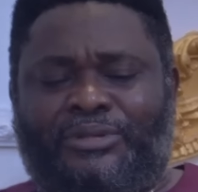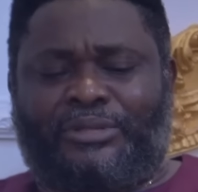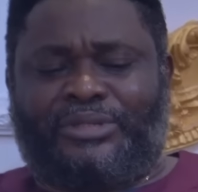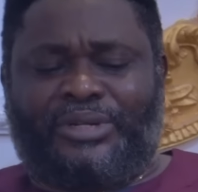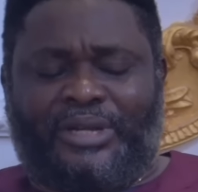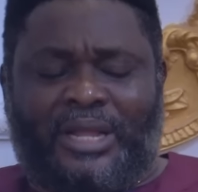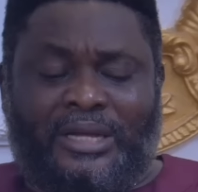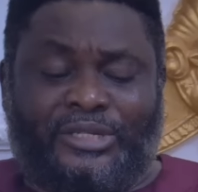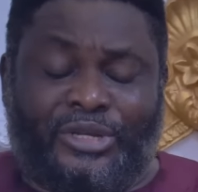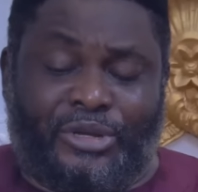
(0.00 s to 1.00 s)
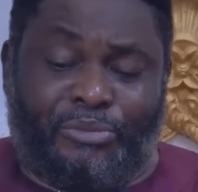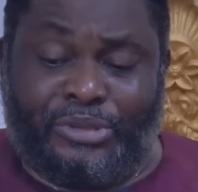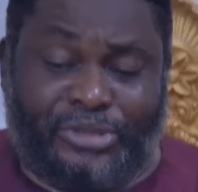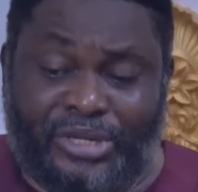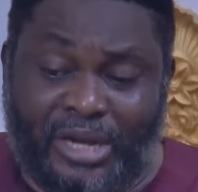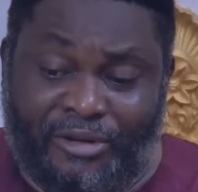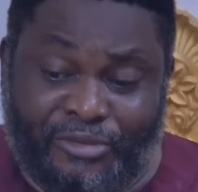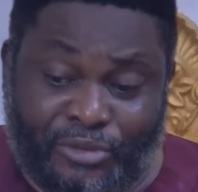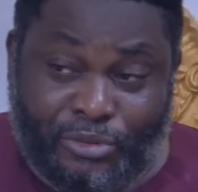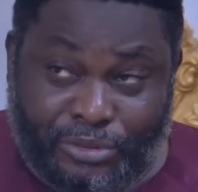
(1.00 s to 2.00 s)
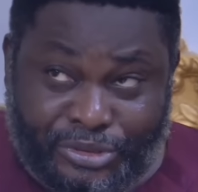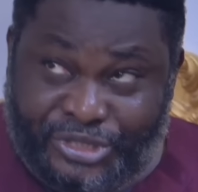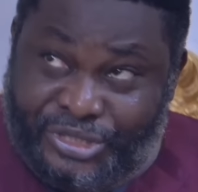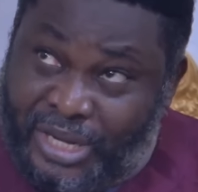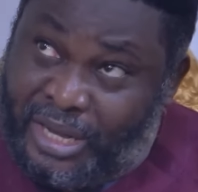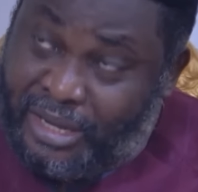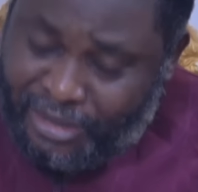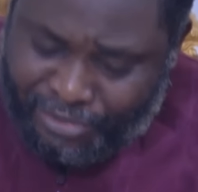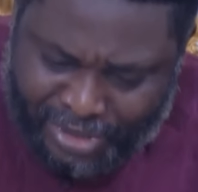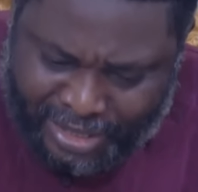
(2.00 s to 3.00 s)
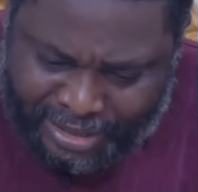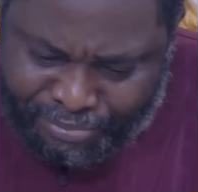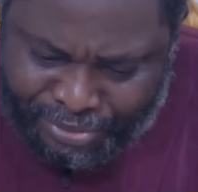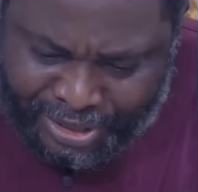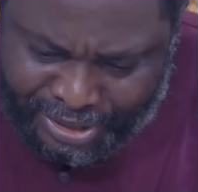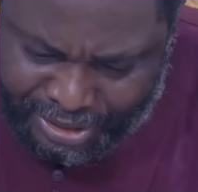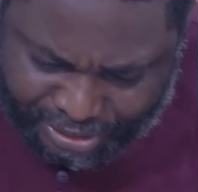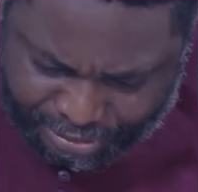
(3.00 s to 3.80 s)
Just relax. But you have to consider my plea